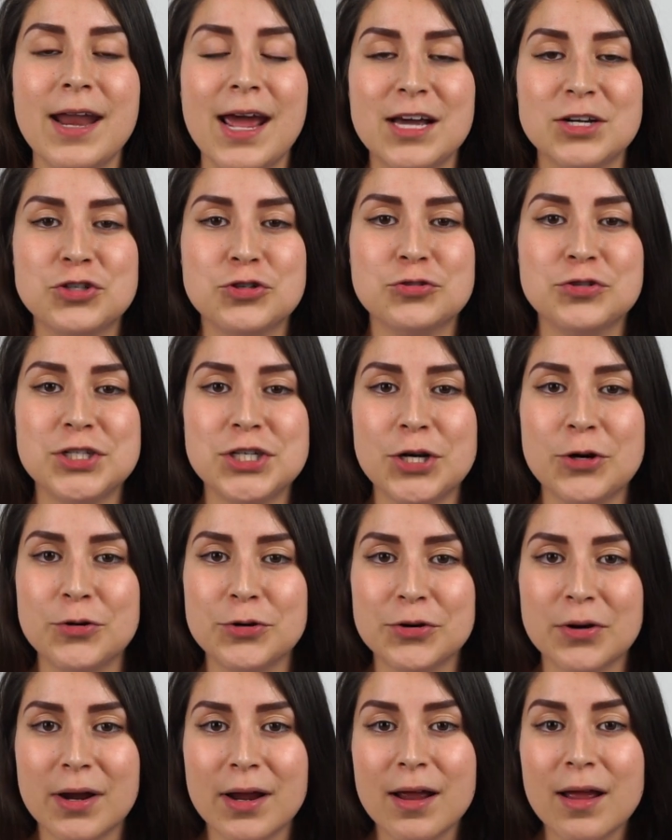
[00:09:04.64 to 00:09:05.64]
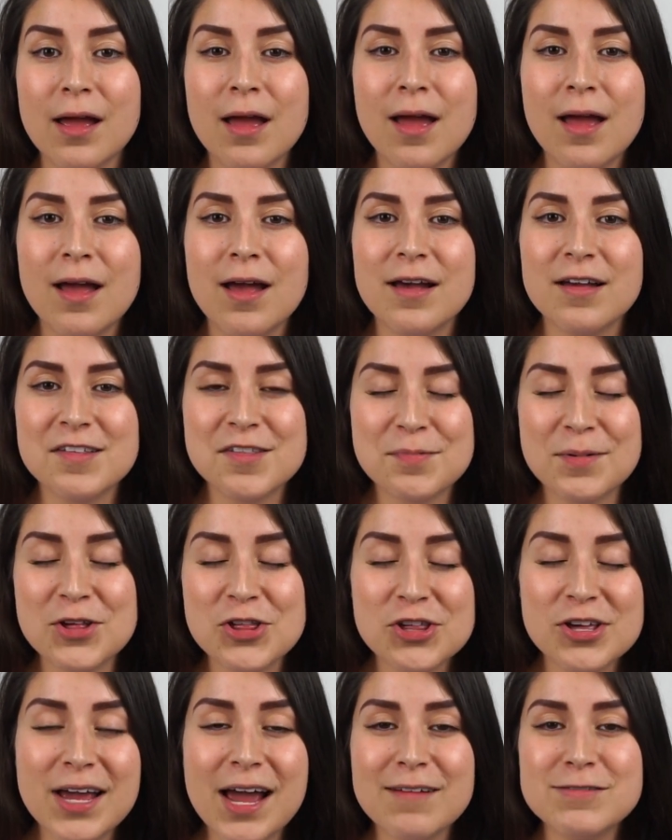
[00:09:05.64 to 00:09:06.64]
natural deodorant,
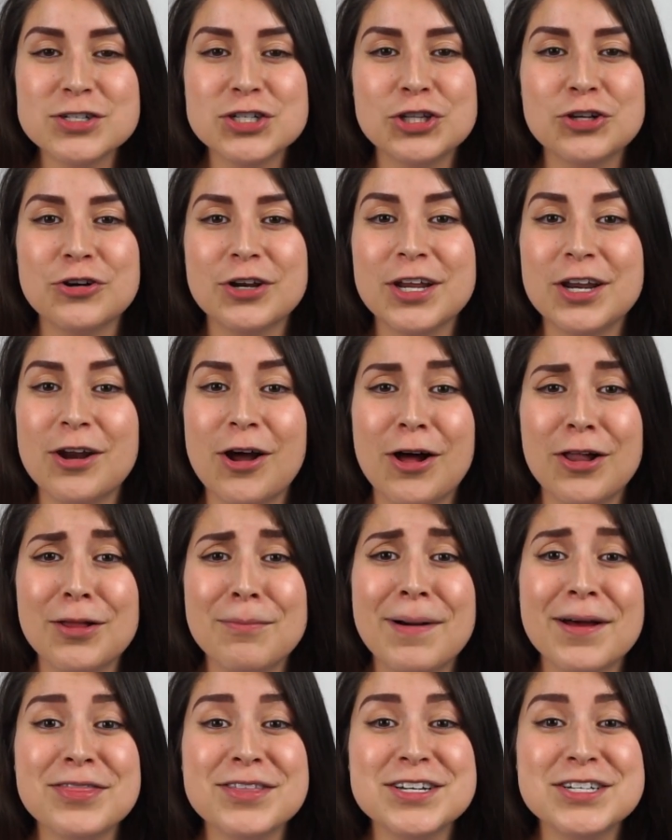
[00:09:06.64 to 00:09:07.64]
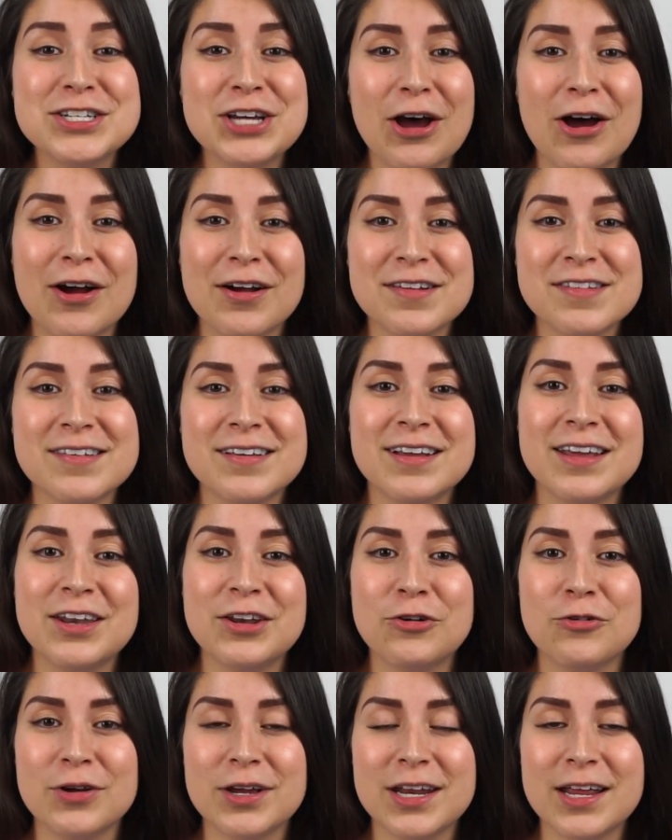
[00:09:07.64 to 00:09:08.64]
especially after learning all about the toxic
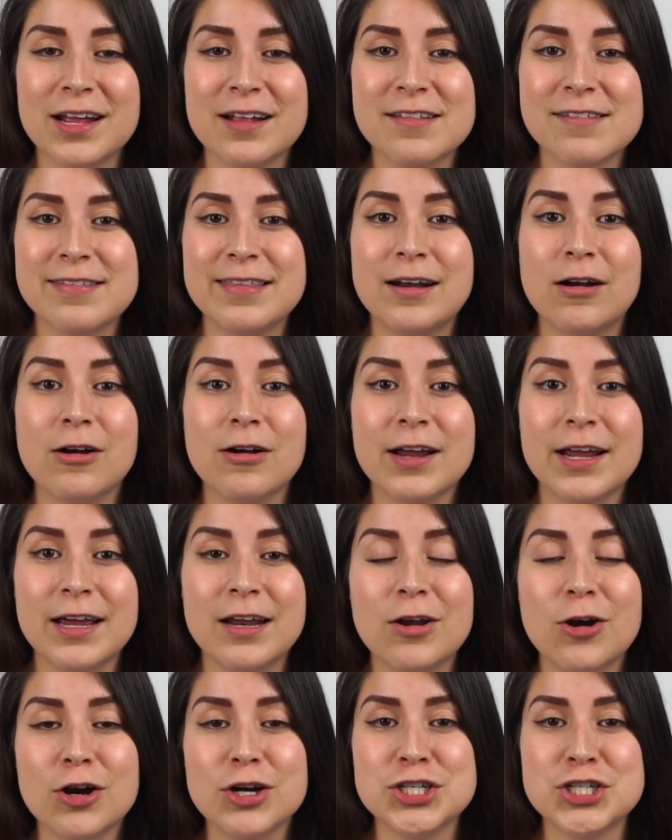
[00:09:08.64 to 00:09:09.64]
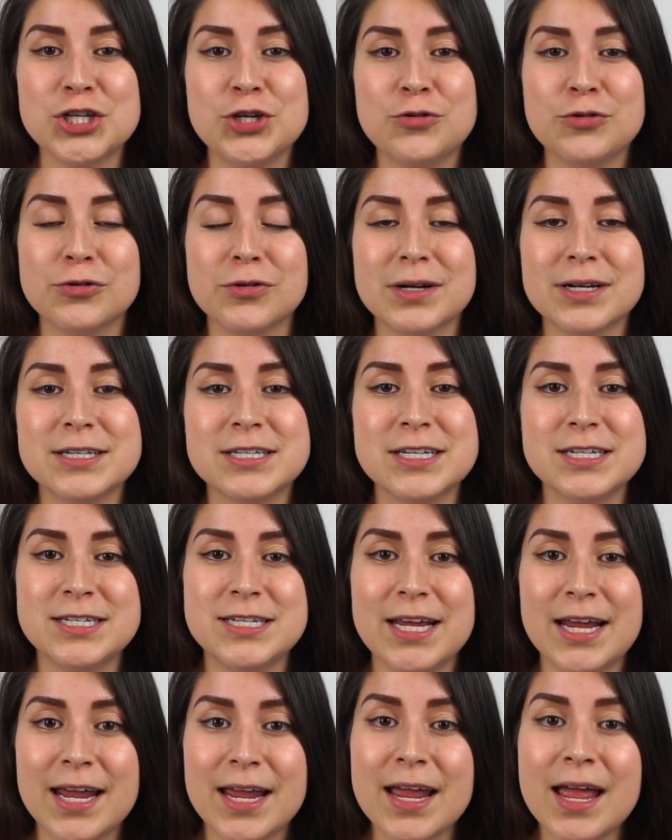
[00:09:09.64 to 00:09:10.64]
ingredients that are in our deodorant
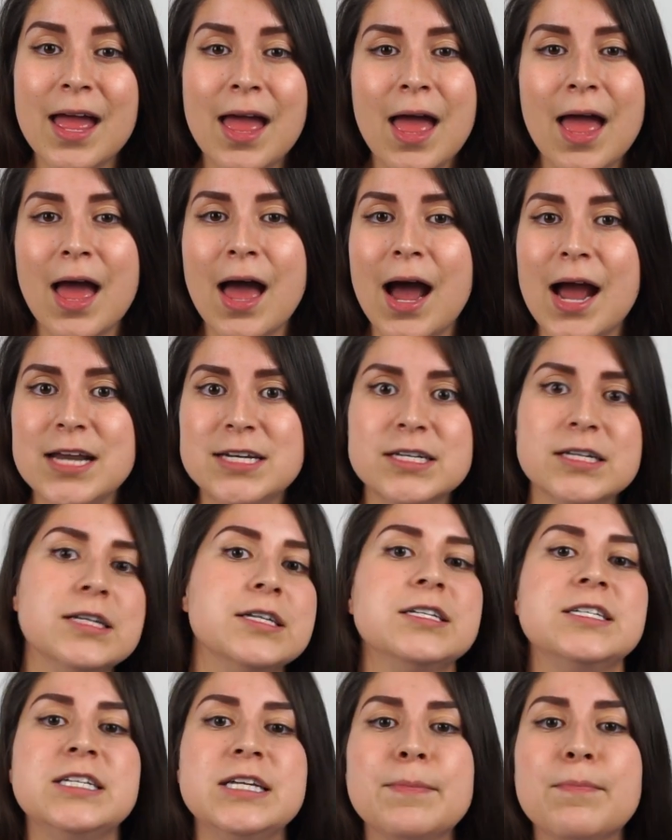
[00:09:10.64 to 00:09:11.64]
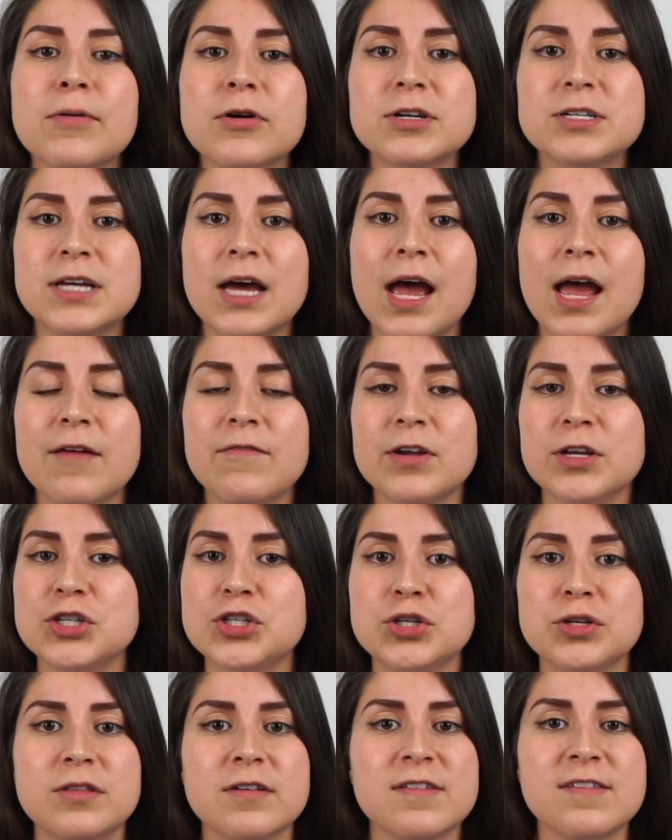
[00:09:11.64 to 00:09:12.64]
today. I did a deeper dive
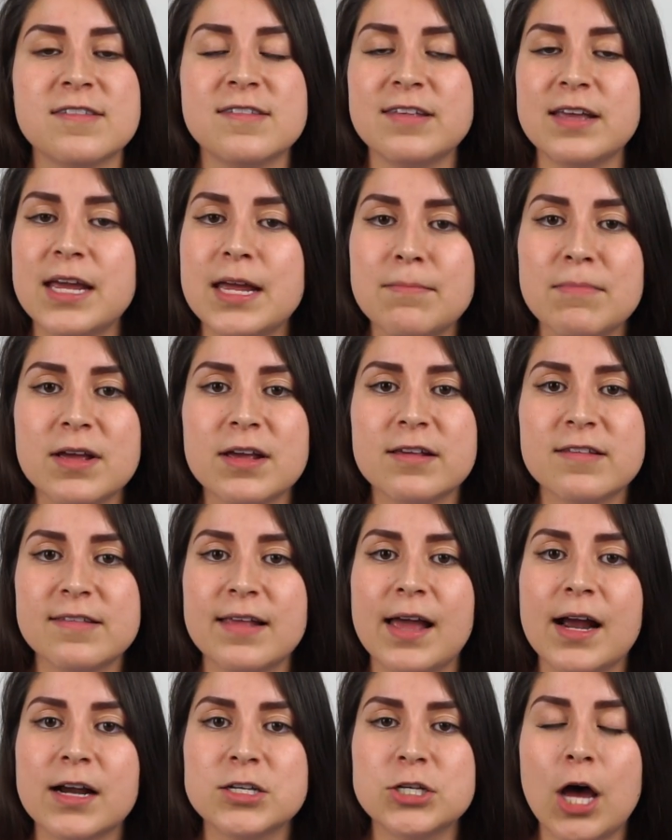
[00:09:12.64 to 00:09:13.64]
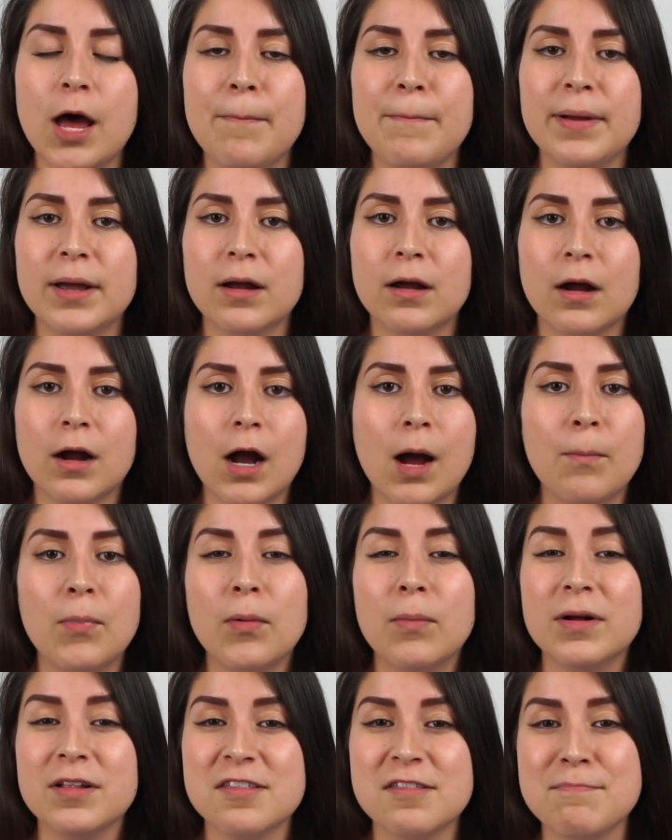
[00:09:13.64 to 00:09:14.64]
into the same exact topic a
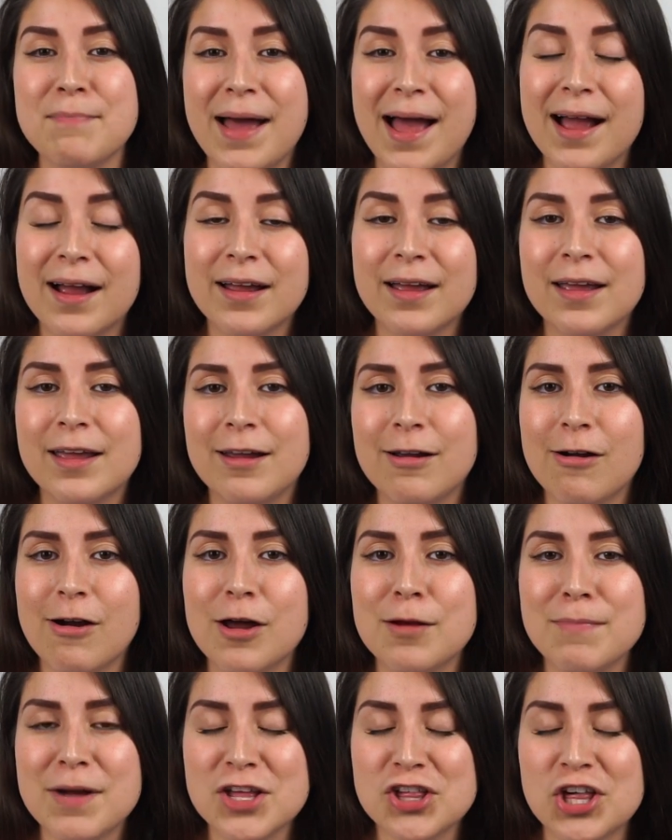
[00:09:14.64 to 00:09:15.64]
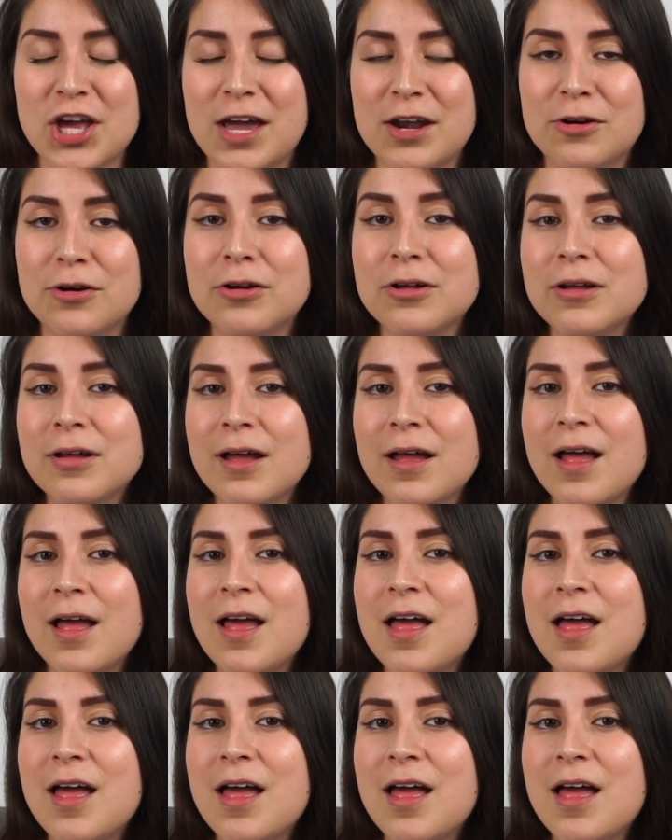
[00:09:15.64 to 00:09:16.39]
couple months back here on my channel.